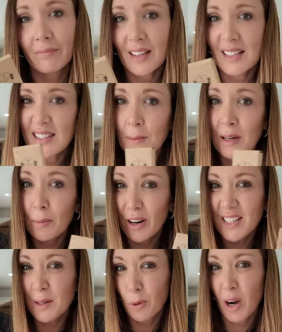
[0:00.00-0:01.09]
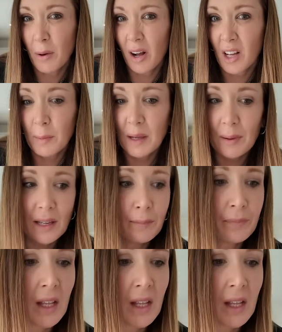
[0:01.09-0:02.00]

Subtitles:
A similar price to Primark, maybe.